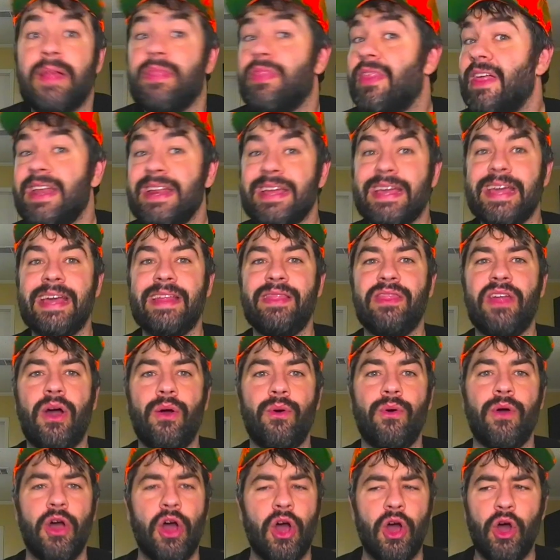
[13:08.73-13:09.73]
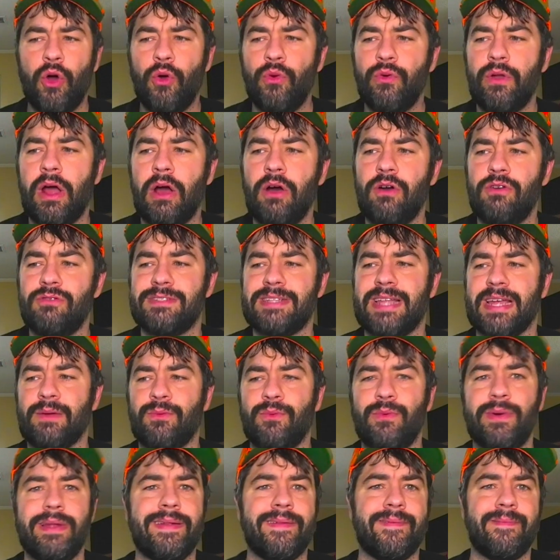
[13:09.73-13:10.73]
Then again, though, who knows?
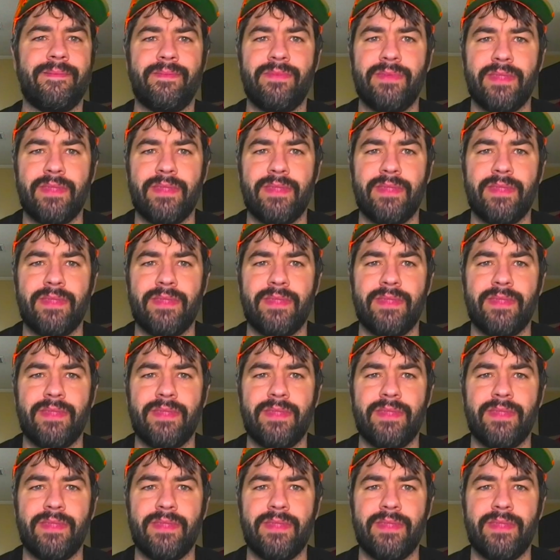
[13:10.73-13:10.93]
When